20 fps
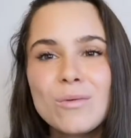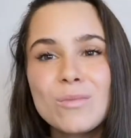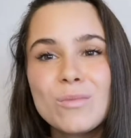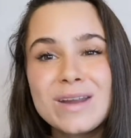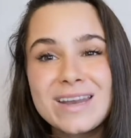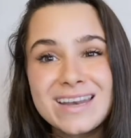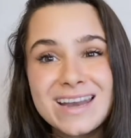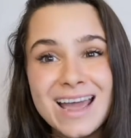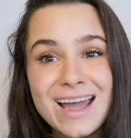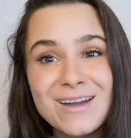
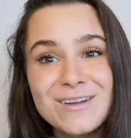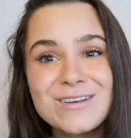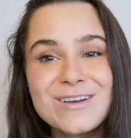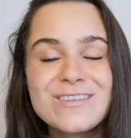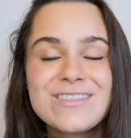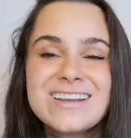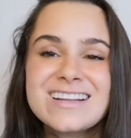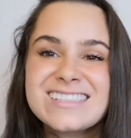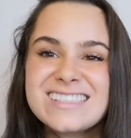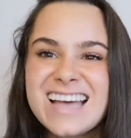We now
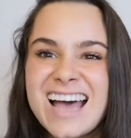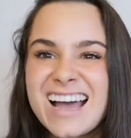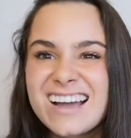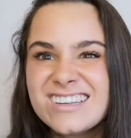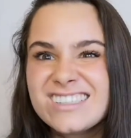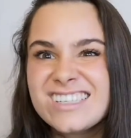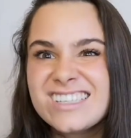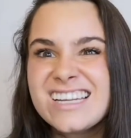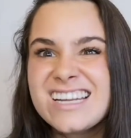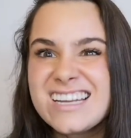know that it's
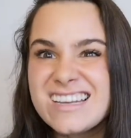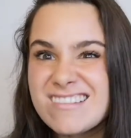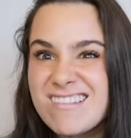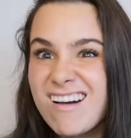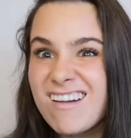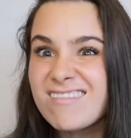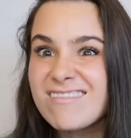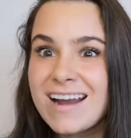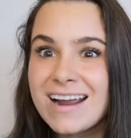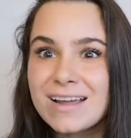actually
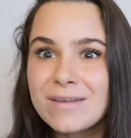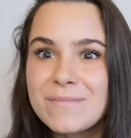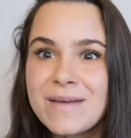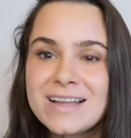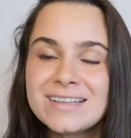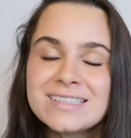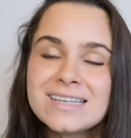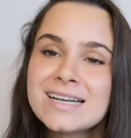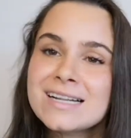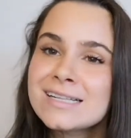not
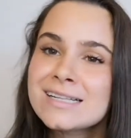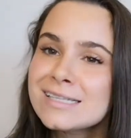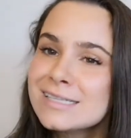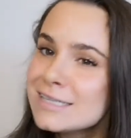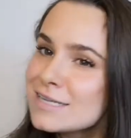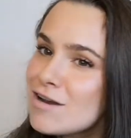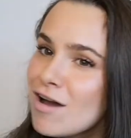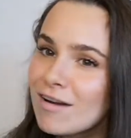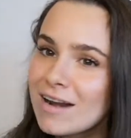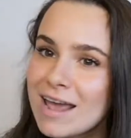recommended and
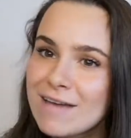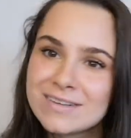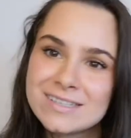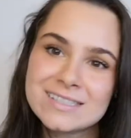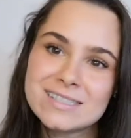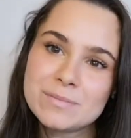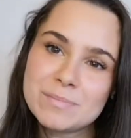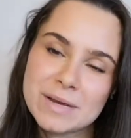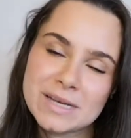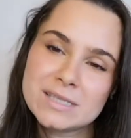it's not
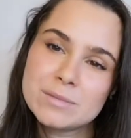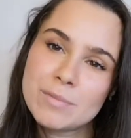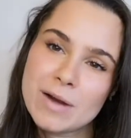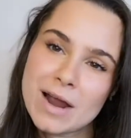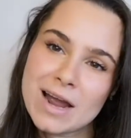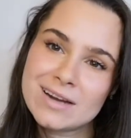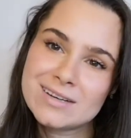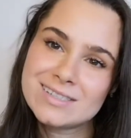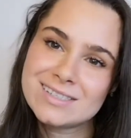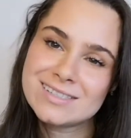evidence-based
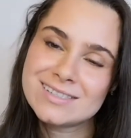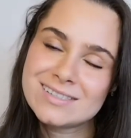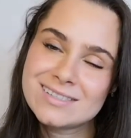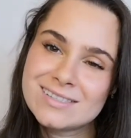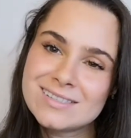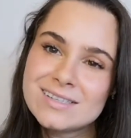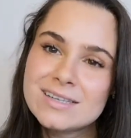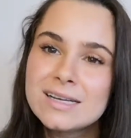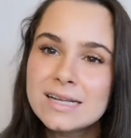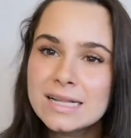practice.